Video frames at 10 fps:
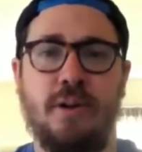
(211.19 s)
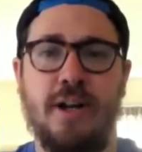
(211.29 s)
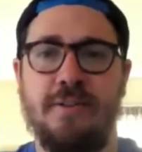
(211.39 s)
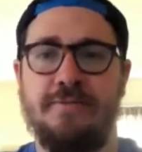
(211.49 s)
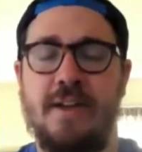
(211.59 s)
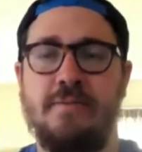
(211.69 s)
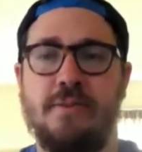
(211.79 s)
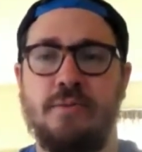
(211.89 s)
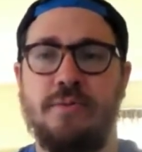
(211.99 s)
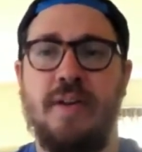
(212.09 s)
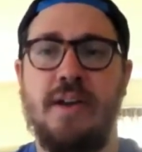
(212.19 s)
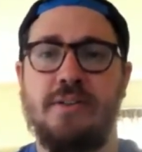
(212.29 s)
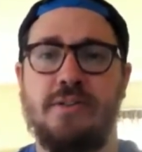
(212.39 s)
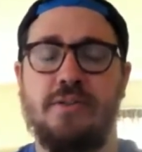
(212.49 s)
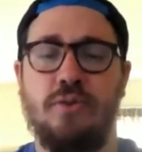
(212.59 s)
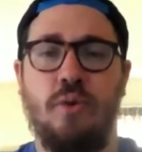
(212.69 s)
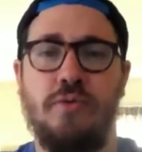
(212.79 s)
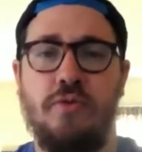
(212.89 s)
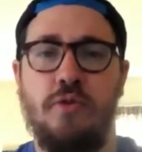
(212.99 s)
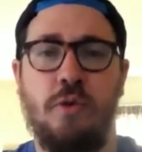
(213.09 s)
are kind of favorites with Vegas to score
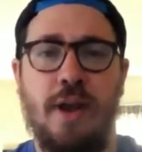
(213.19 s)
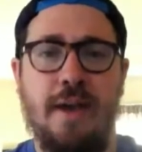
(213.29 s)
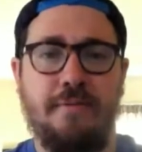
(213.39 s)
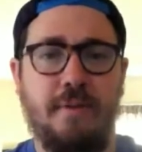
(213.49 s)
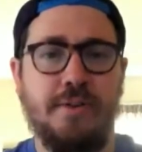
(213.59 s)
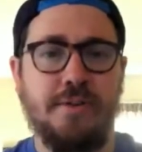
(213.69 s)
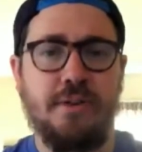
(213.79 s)
over four and a half runs.